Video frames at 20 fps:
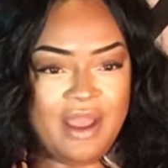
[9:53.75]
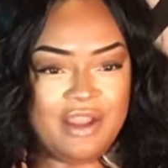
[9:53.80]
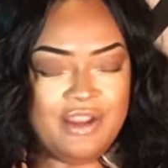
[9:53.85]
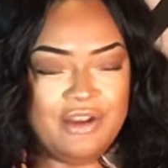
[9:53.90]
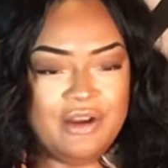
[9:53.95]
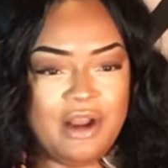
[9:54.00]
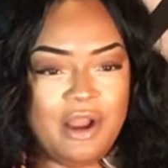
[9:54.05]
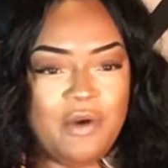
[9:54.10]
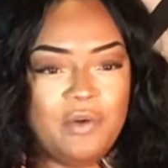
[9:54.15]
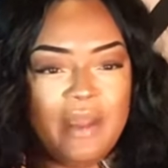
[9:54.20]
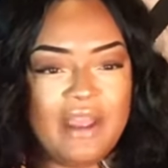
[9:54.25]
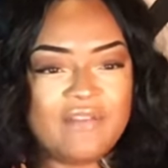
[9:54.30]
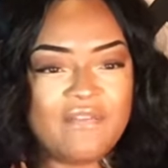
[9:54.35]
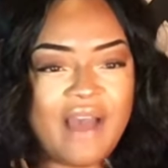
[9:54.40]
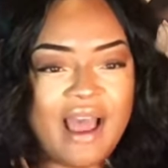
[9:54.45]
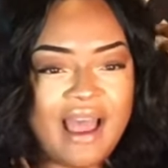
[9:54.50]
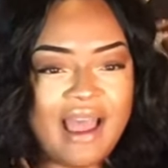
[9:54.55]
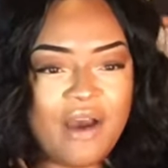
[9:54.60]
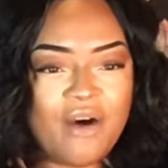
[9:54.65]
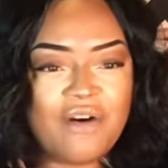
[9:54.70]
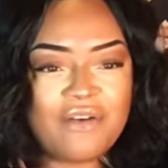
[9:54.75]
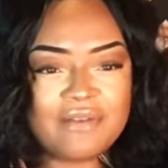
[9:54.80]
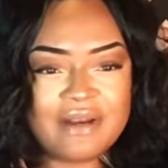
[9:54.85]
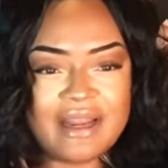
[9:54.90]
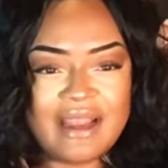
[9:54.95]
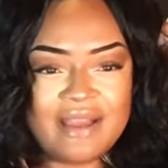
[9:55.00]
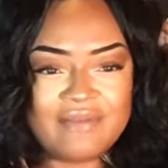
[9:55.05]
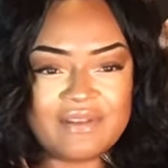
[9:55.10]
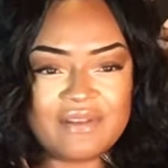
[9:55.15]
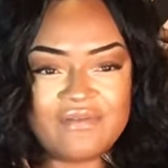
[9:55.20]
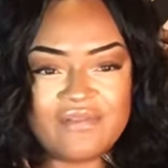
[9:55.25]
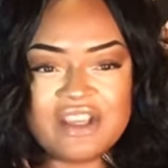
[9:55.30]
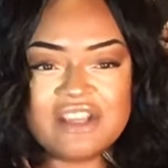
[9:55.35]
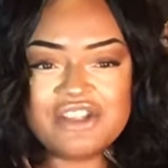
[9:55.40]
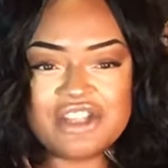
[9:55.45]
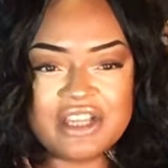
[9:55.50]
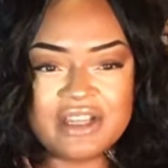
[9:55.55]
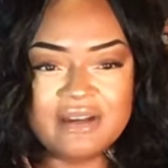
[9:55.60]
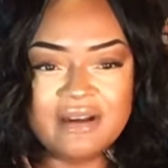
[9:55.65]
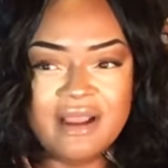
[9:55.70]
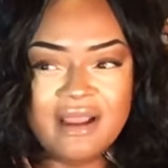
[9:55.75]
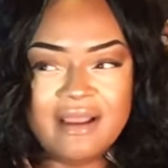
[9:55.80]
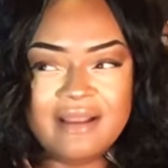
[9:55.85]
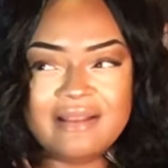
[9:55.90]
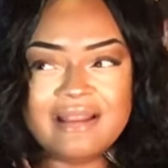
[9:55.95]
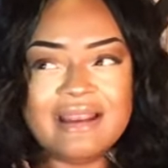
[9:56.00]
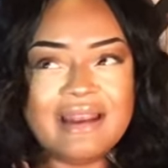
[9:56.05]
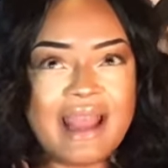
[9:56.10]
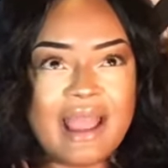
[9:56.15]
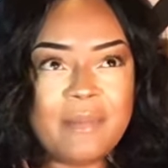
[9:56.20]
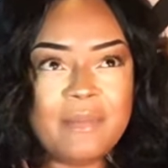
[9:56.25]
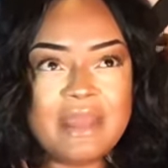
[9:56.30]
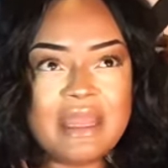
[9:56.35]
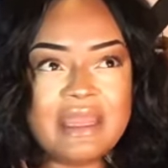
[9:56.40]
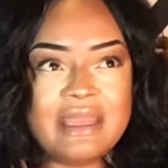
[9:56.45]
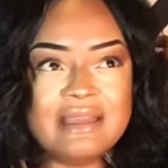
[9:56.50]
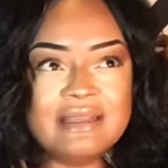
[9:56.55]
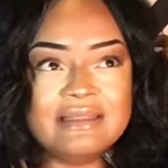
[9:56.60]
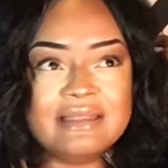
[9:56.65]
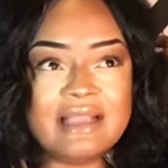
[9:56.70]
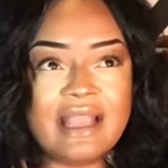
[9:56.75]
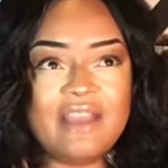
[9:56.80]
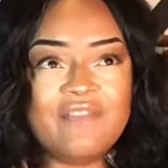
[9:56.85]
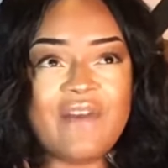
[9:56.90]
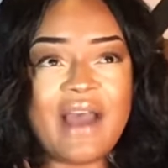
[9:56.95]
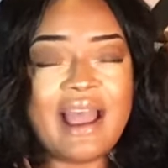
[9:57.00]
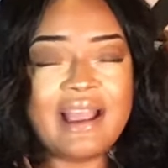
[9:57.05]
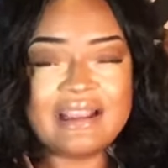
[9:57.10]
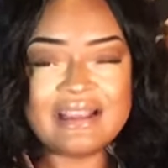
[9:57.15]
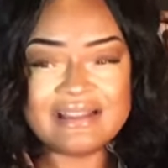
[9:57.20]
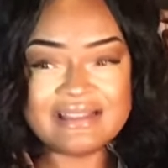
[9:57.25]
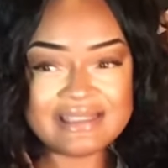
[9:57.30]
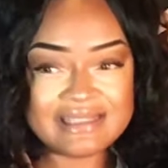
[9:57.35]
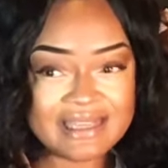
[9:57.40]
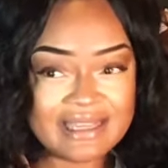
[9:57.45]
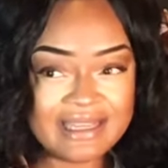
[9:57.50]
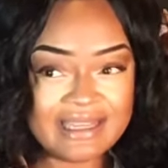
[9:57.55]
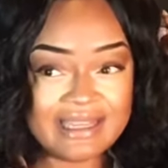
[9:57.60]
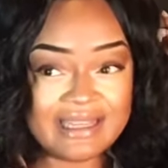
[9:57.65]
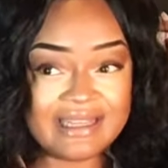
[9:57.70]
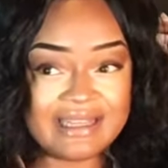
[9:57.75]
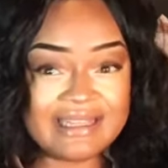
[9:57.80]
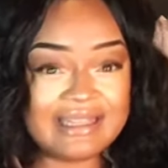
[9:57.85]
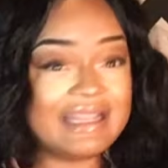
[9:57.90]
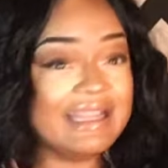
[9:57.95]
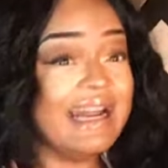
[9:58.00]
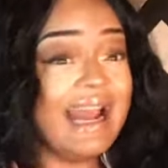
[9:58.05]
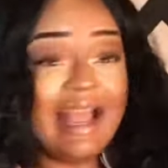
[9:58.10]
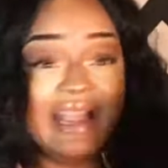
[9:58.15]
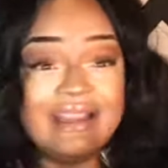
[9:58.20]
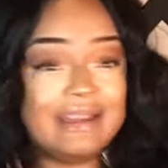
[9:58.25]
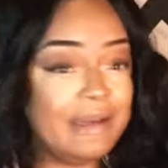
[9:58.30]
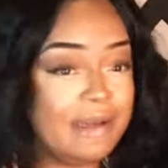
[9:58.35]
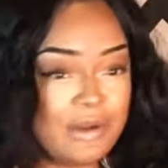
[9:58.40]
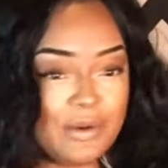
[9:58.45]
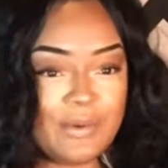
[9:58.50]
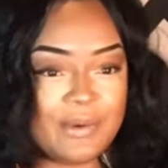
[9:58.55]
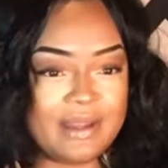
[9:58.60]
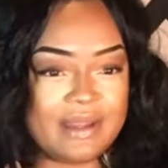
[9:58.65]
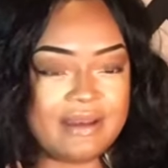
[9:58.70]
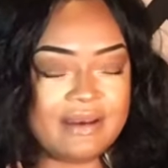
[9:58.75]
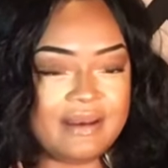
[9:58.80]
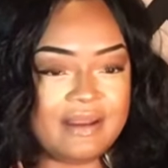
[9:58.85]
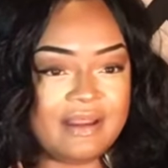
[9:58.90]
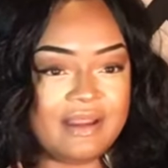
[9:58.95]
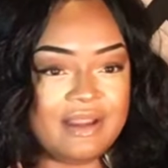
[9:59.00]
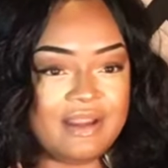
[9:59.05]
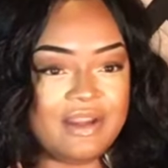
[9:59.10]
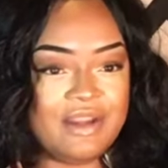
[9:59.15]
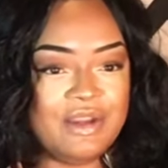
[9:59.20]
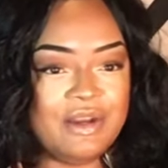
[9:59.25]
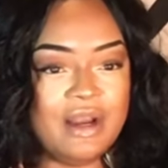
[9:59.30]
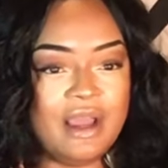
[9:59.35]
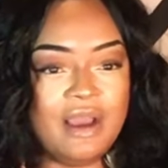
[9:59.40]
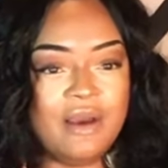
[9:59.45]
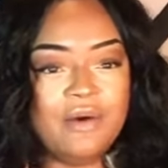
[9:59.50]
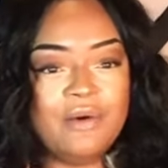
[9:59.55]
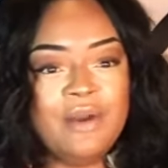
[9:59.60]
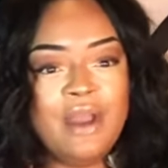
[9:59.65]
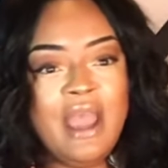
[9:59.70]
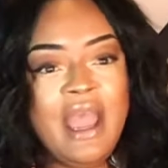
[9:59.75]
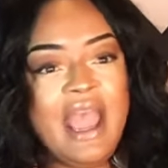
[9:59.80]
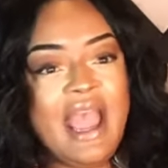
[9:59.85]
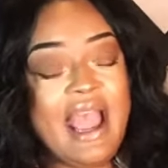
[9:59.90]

You know, if I already have the vision, then that means if I can see it, then I can do it, you know?